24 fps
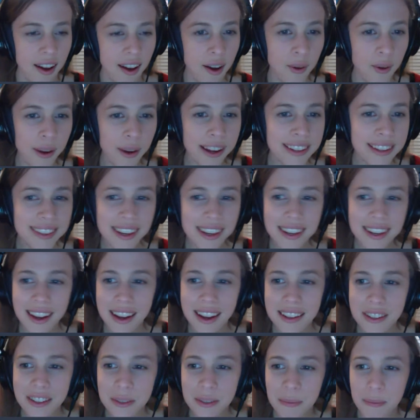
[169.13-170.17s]
Oh, I guess I,
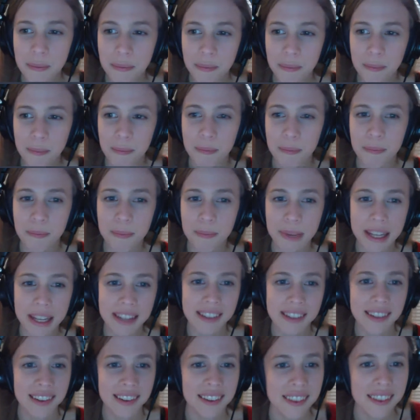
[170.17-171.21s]
I should
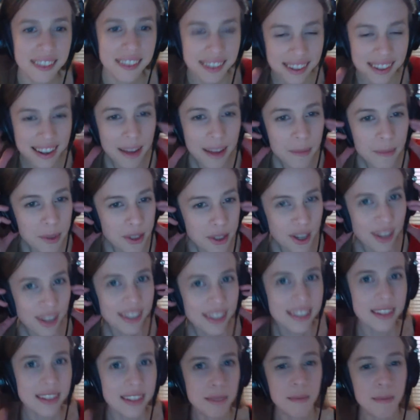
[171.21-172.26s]
beat Nanette
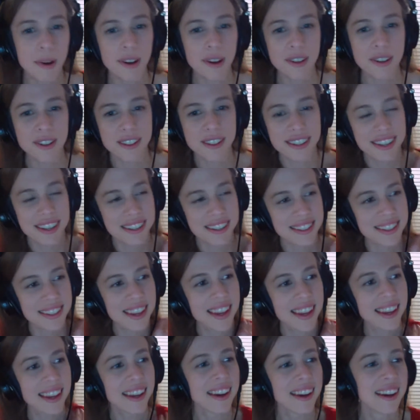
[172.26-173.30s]
Pacelli to the punch and, and
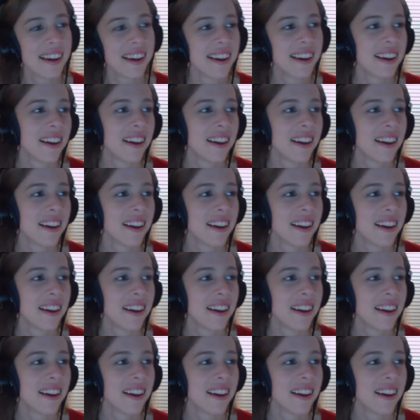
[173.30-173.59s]
say, uh,